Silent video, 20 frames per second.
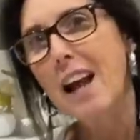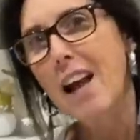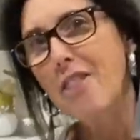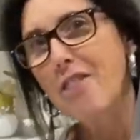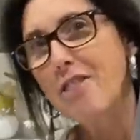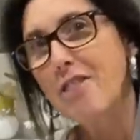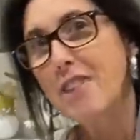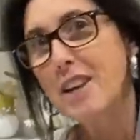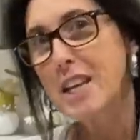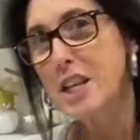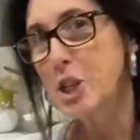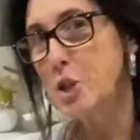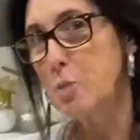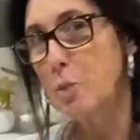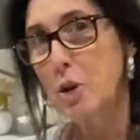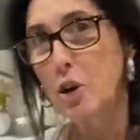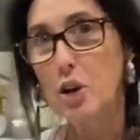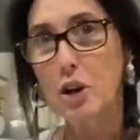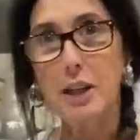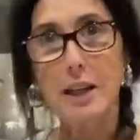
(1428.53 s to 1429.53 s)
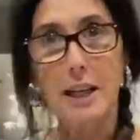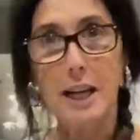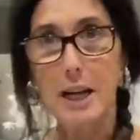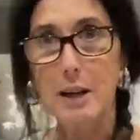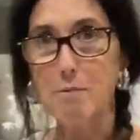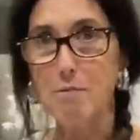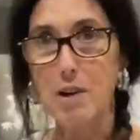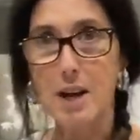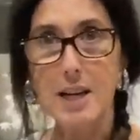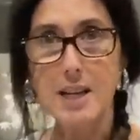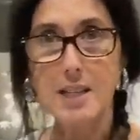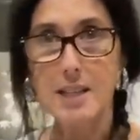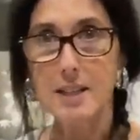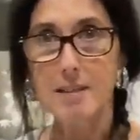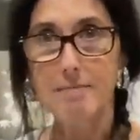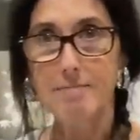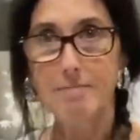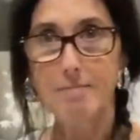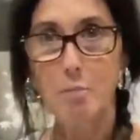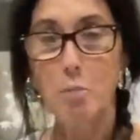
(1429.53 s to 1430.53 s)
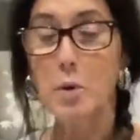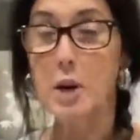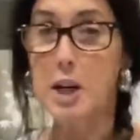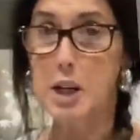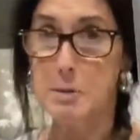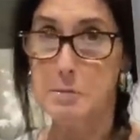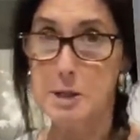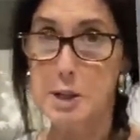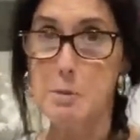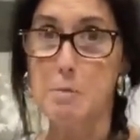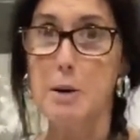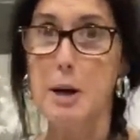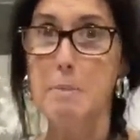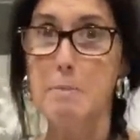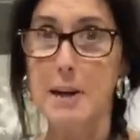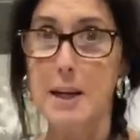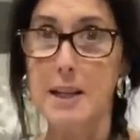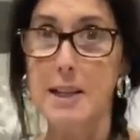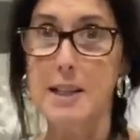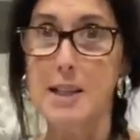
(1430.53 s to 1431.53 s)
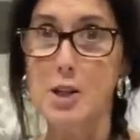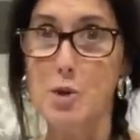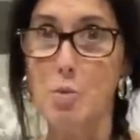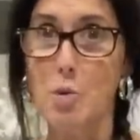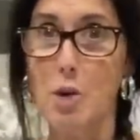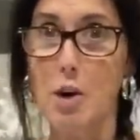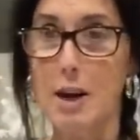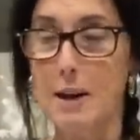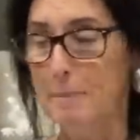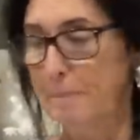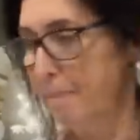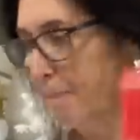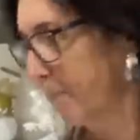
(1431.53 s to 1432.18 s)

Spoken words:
These we're not going to keep red. We're going to be spray painting these white.